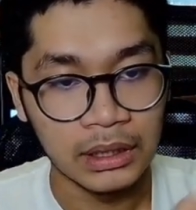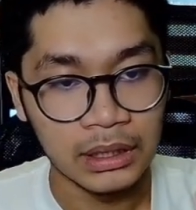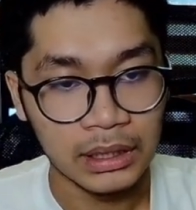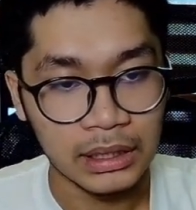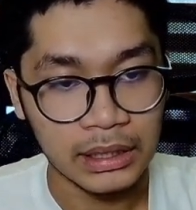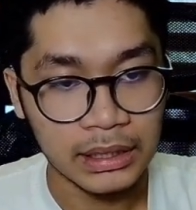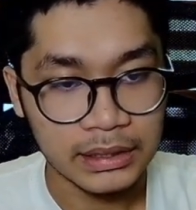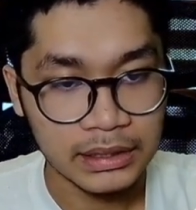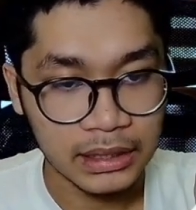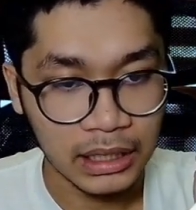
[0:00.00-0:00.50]

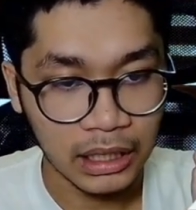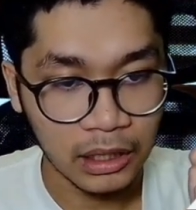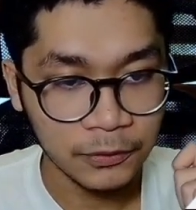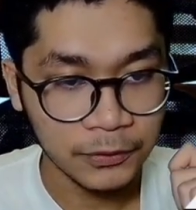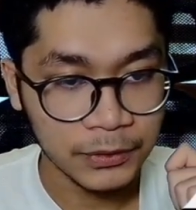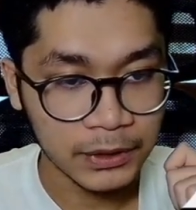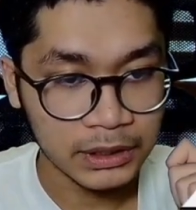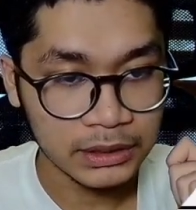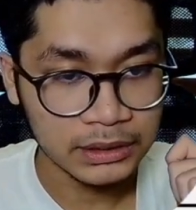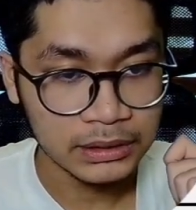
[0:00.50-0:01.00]
Is
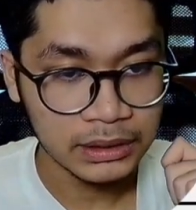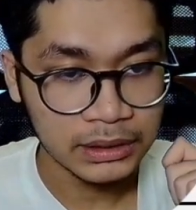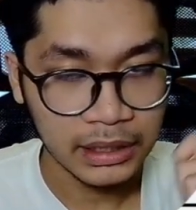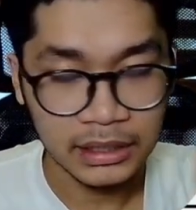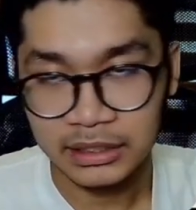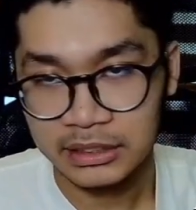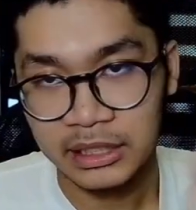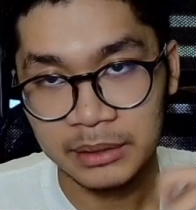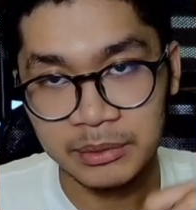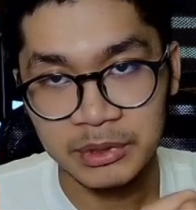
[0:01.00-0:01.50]
kaufen an
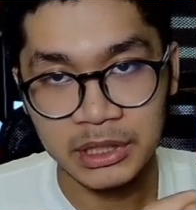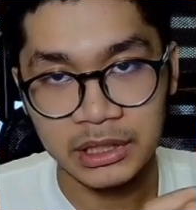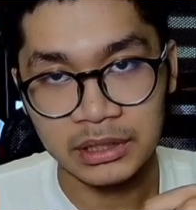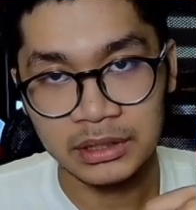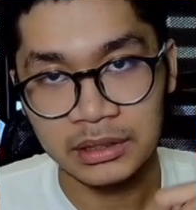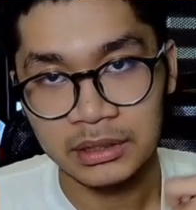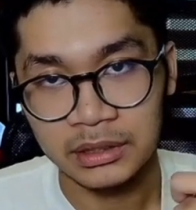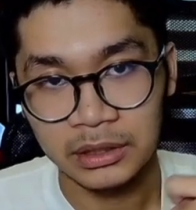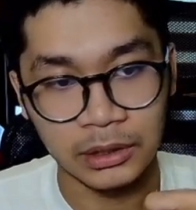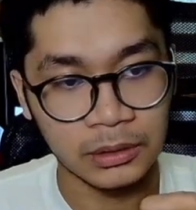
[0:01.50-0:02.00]
exception?
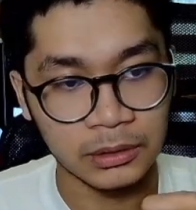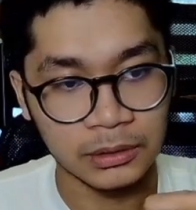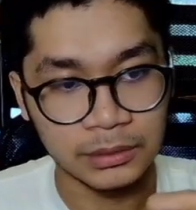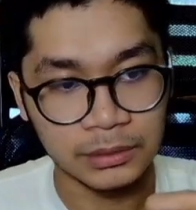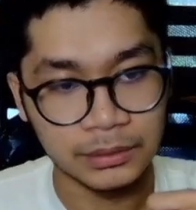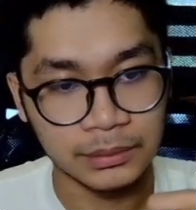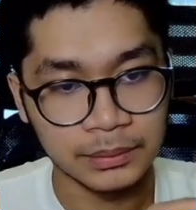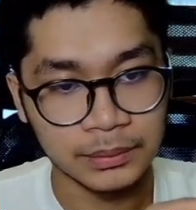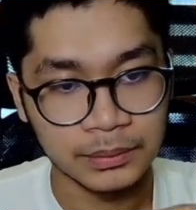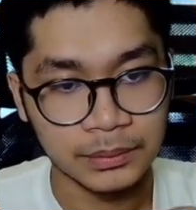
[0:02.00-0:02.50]
No.
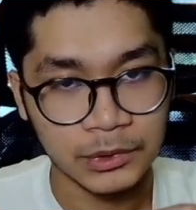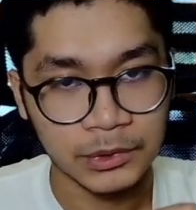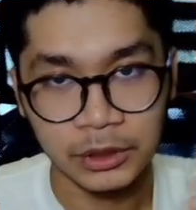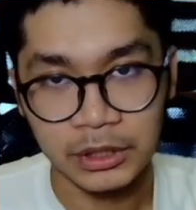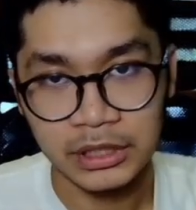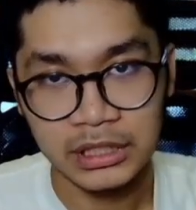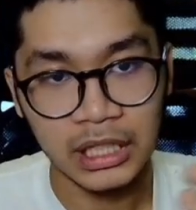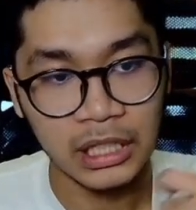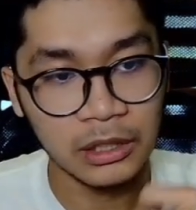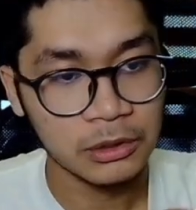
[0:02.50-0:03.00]
So
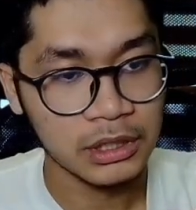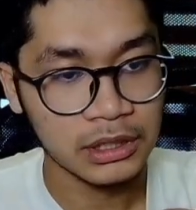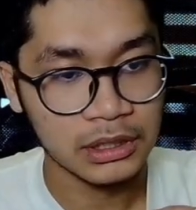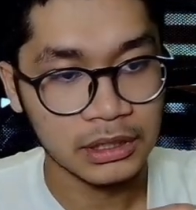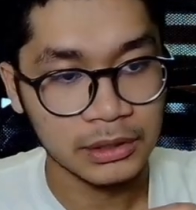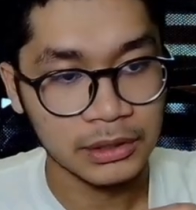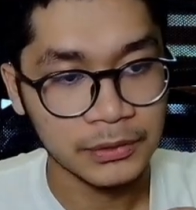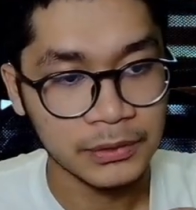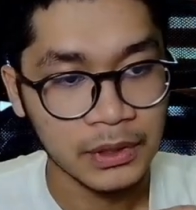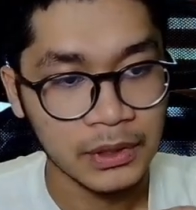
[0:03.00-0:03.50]
it's
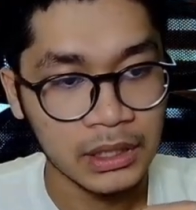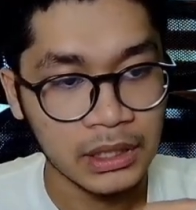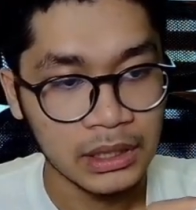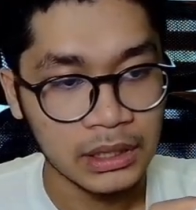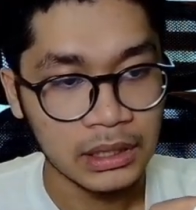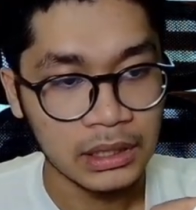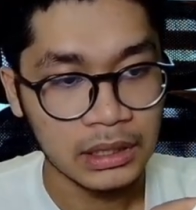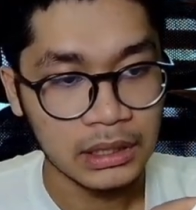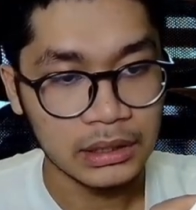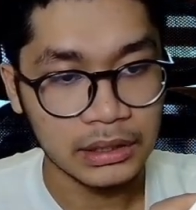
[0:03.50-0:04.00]
accusative.
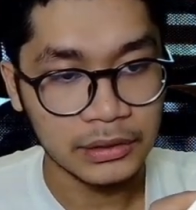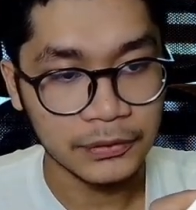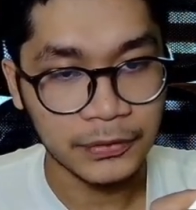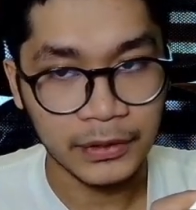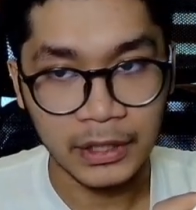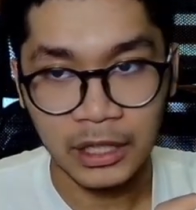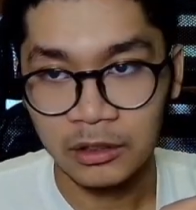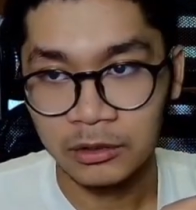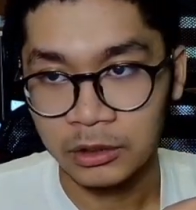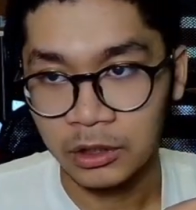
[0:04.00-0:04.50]
Die
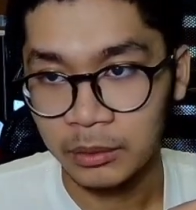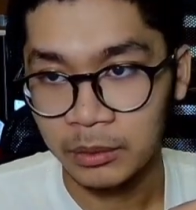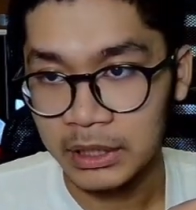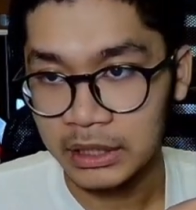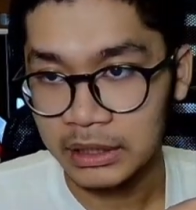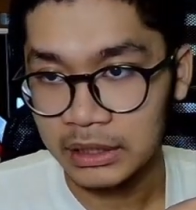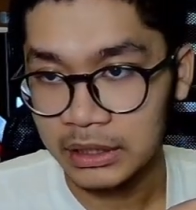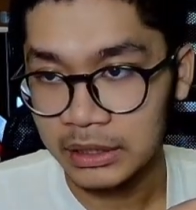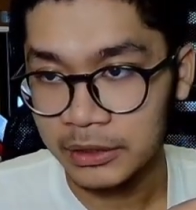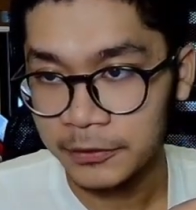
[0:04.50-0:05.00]
Frau
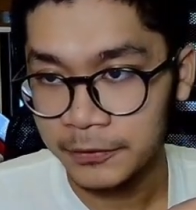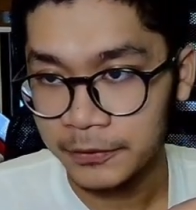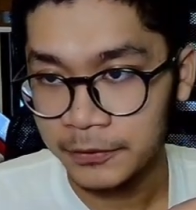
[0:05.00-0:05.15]
nominativ,